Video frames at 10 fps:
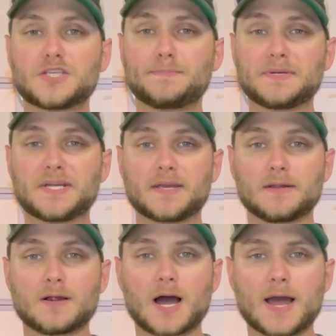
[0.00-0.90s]

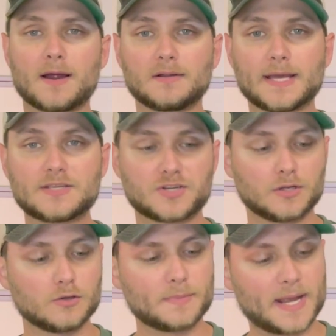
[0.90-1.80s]
particular IR laser
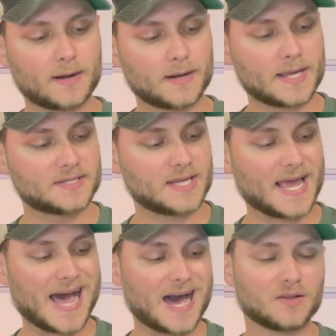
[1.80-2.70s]
illuminator is a
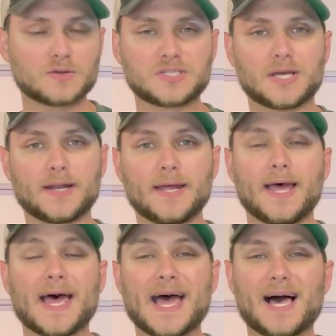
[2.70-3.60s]
HoloSun
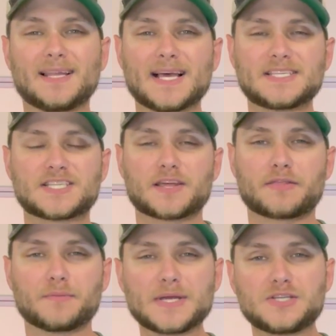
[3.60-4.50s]

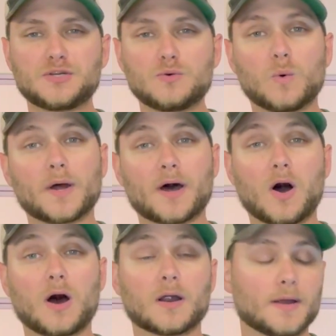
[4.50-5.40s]

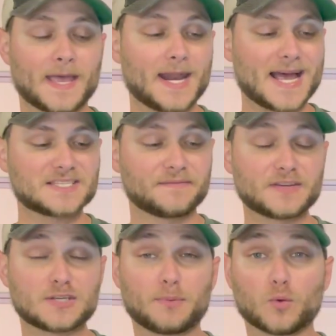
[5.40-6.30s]
LS321R. It has a visible